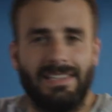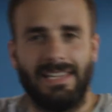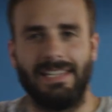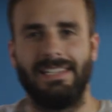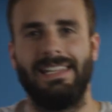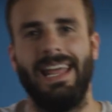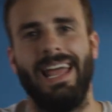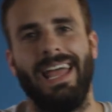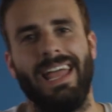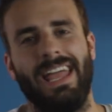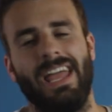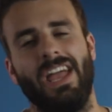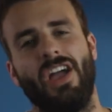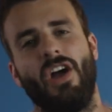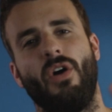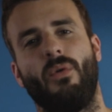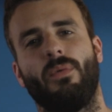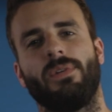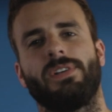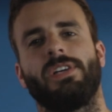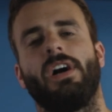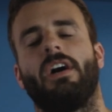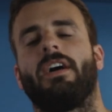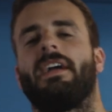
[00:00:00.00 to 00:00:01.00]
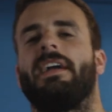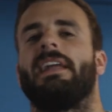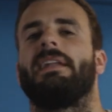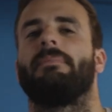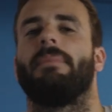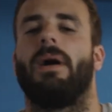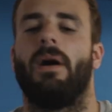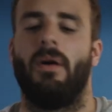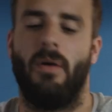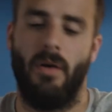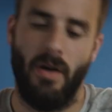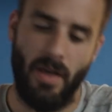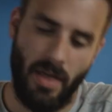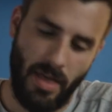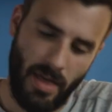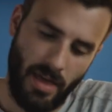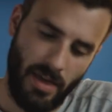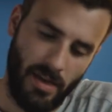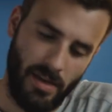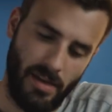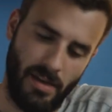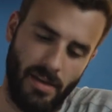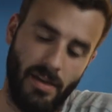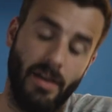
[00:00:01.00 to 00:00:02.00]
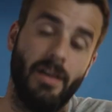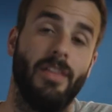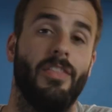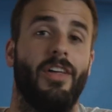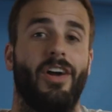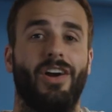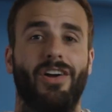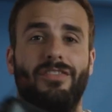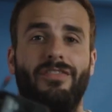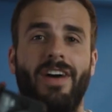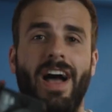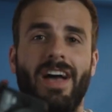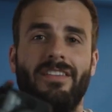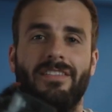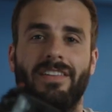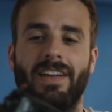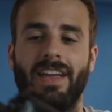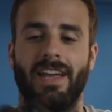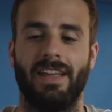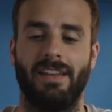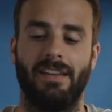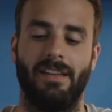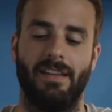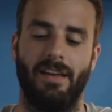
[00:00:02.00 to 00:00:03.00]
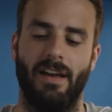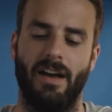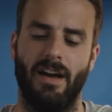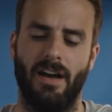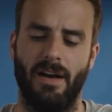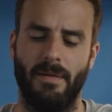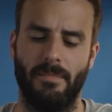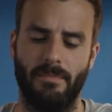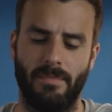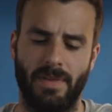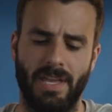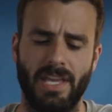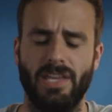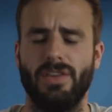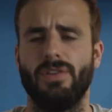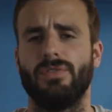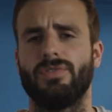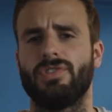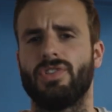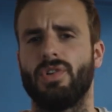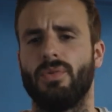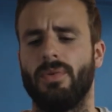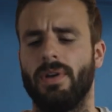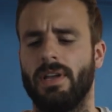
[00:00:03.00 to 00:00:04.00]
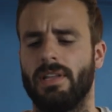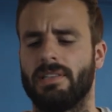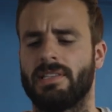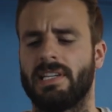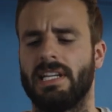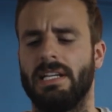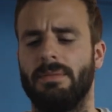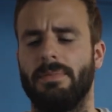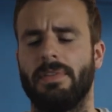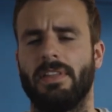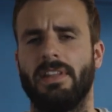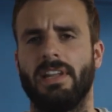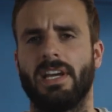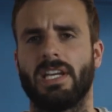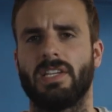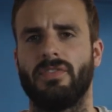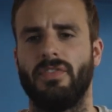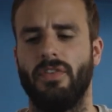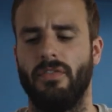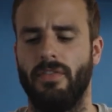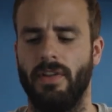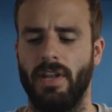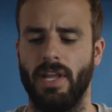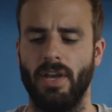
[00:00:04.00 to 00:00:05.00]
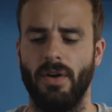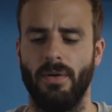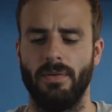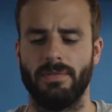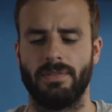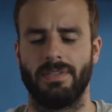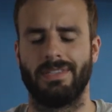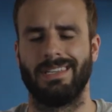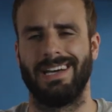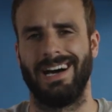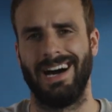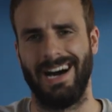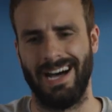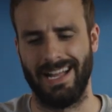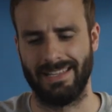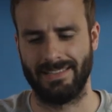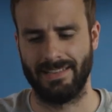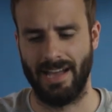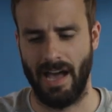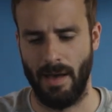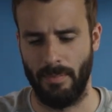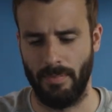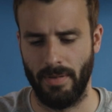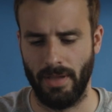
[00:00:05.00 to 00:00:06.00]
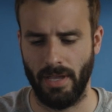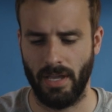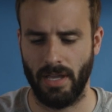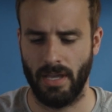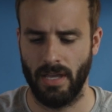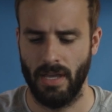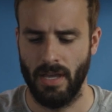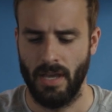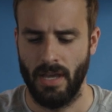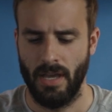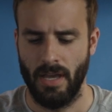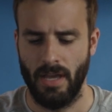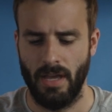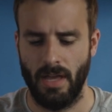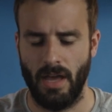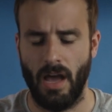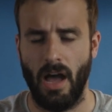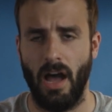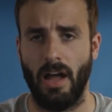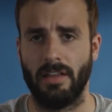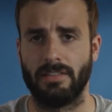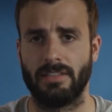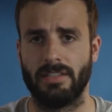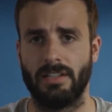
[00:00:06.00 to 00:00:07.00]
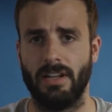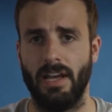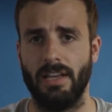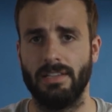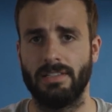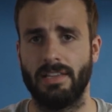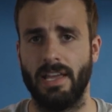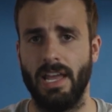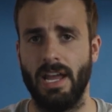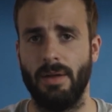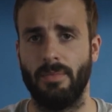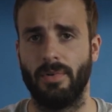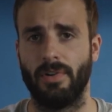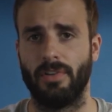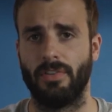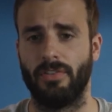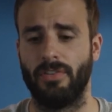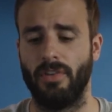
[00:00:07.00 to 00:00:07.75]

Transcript: Today we're talking about the R5 again. Um, get used to it, it's gonna be the next few videos, it's a hot topic. Uh, it's a nice camera.